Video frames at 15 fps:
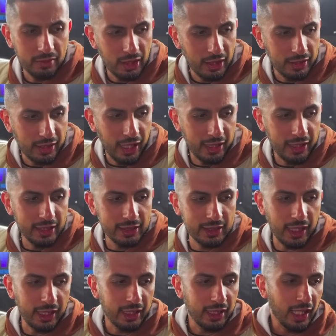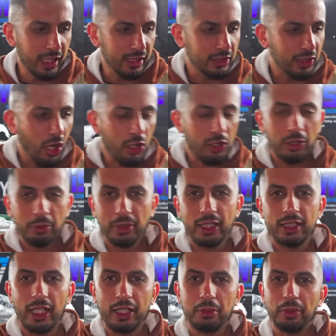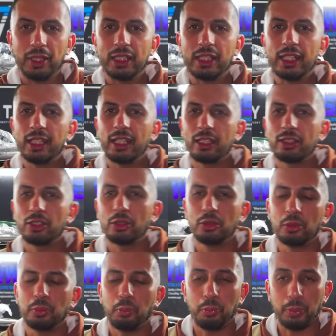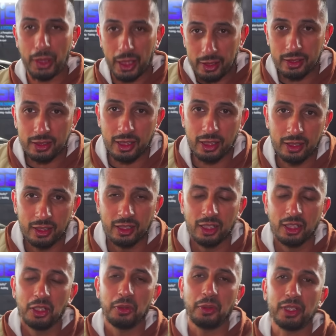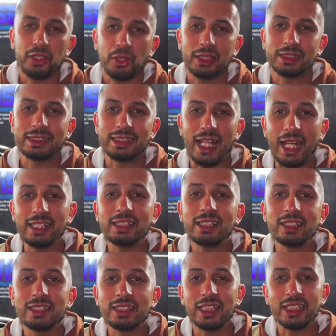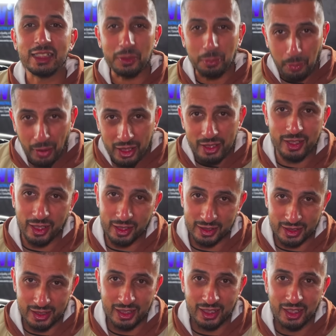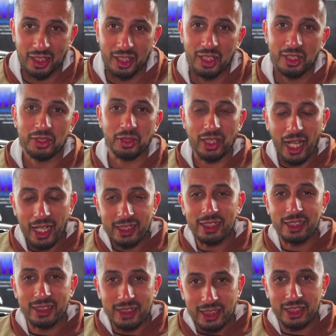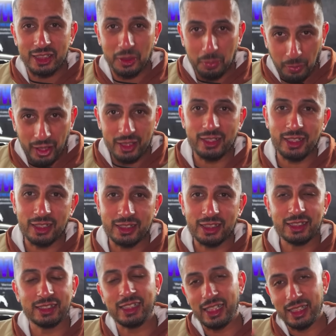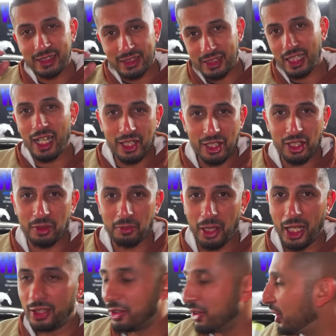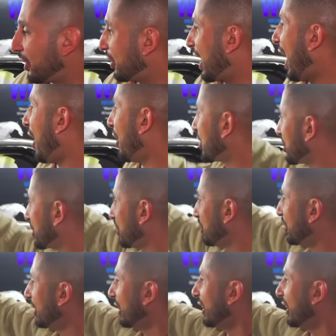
there is a document that we needed to print, which was 96 pages. So 96 pages is the instruction manual on how to